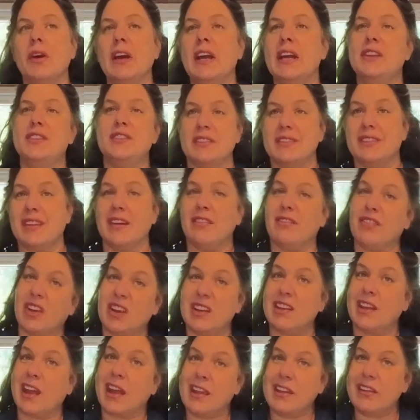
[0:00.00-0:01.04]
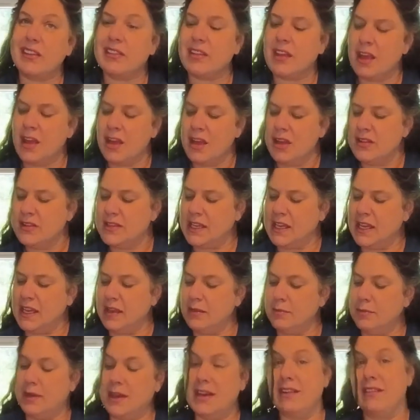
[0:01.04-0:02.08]
It's just not very nice to
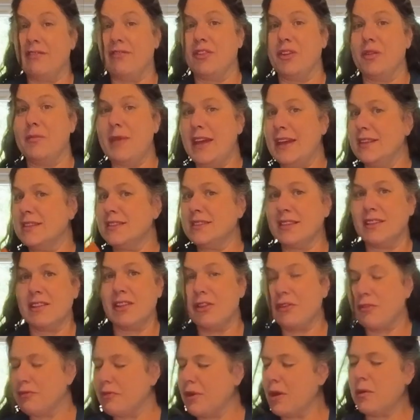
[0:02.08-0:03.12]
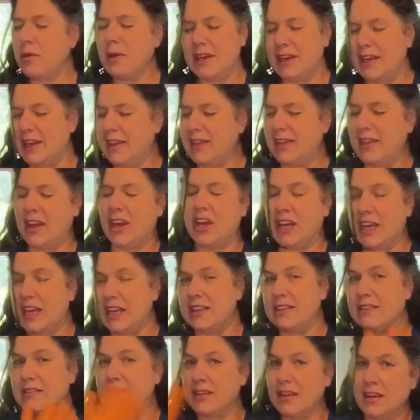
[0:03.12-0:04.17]
eat, but in a ferment, throw it in there.
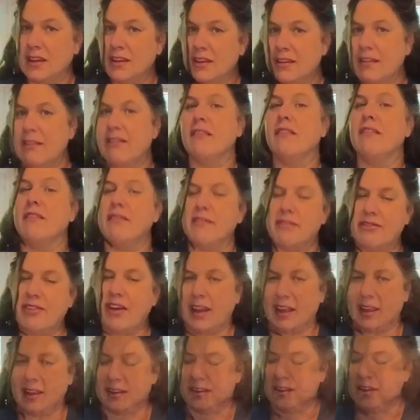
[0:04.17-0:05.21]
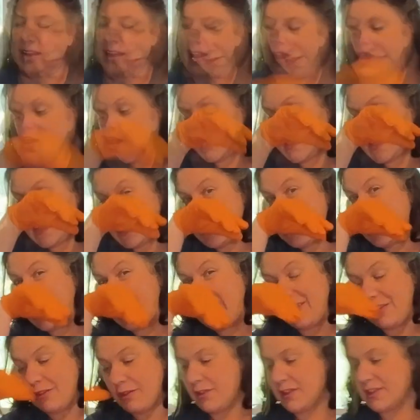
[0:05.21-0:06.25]
It's fine. So that's thing
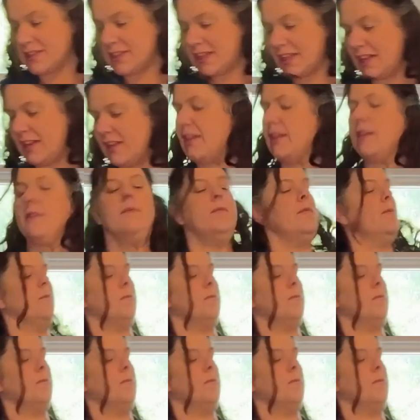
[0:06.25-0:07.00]
one, throw the skin in there.